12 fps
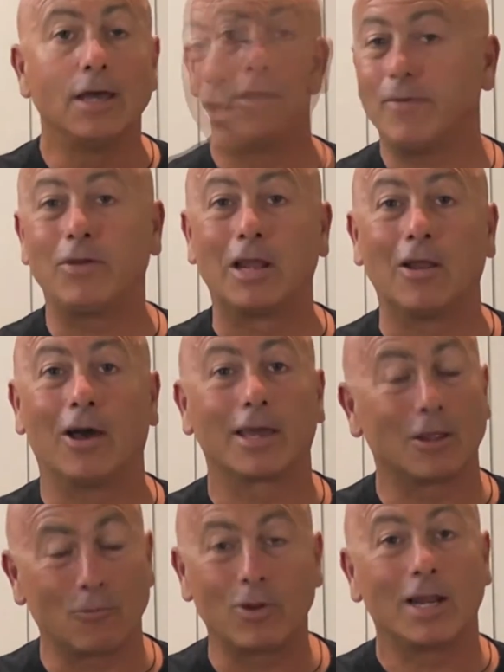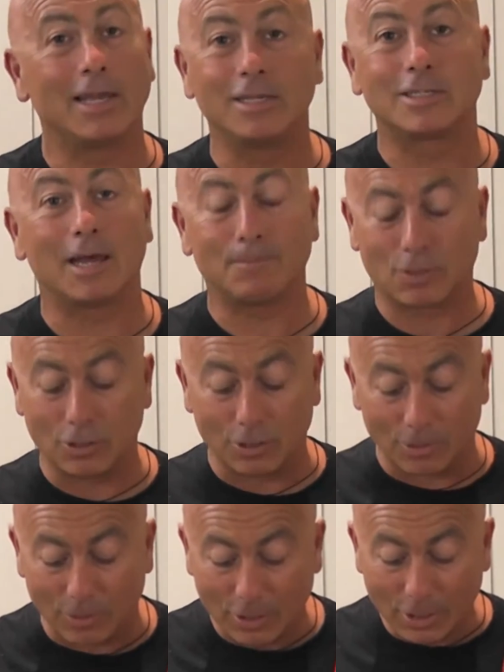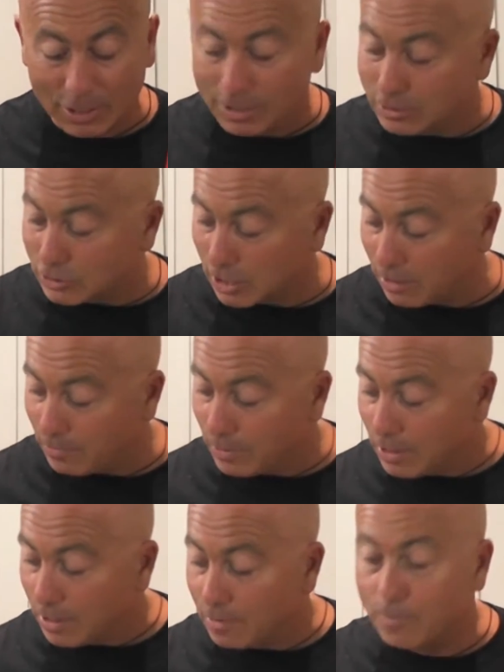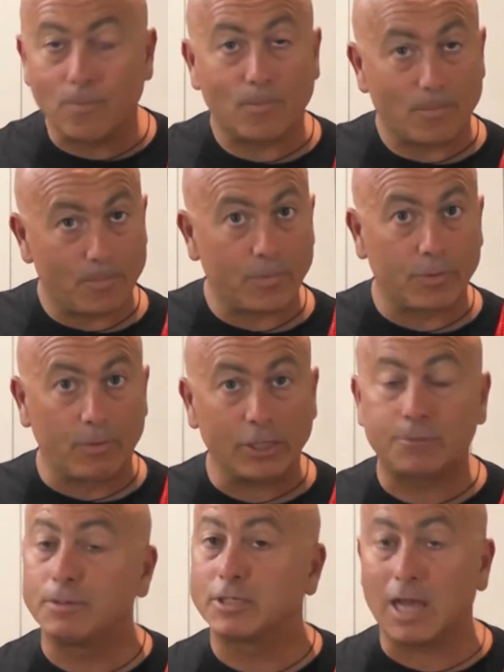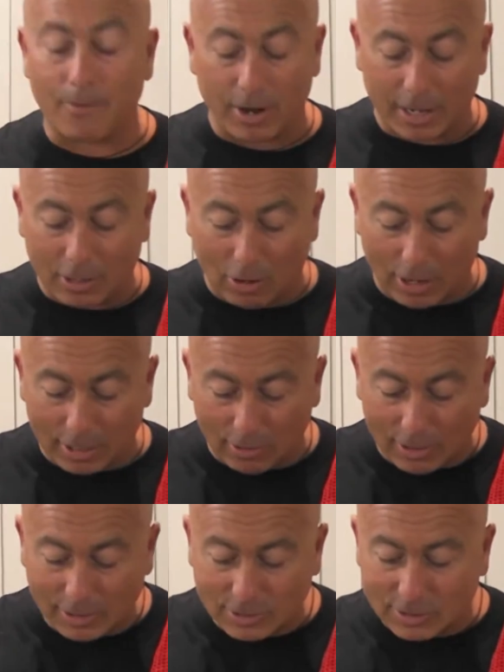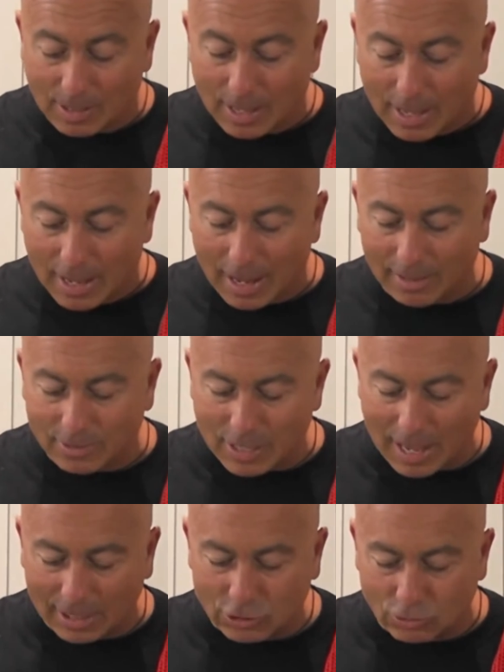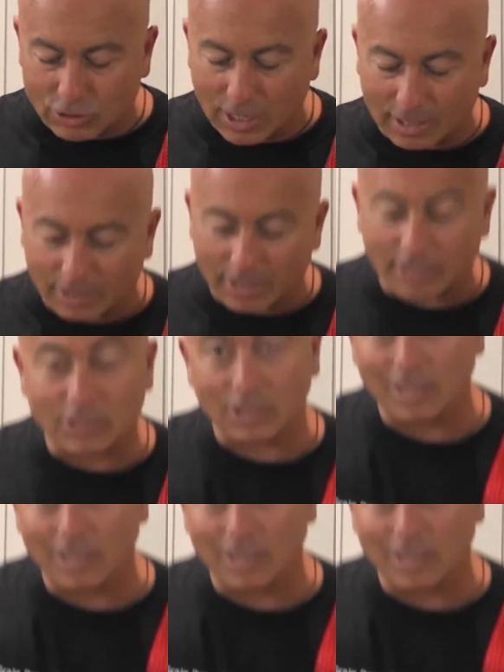whatever you like, it really is up to you. So the recipes are only guidelines and the actual techniques